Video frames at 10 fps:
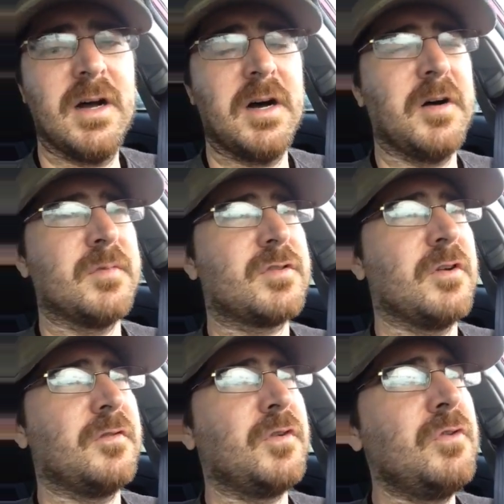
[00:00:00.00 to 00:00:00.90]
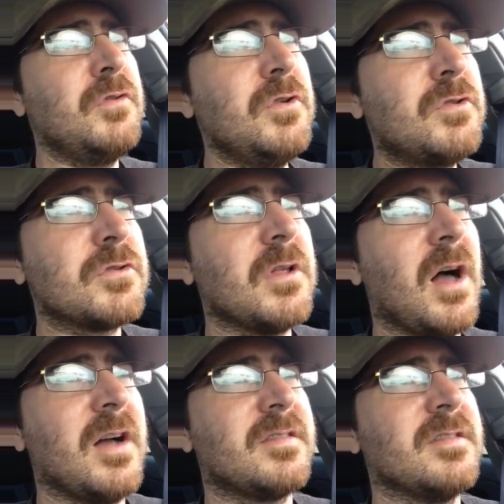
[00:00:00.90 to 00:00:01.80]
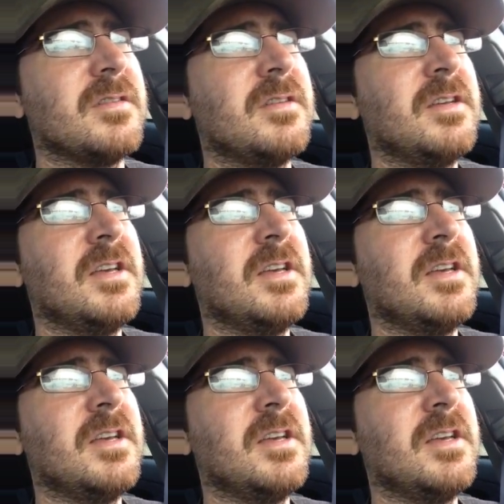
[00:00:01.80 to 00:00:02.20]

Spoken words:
So if you neutralize it,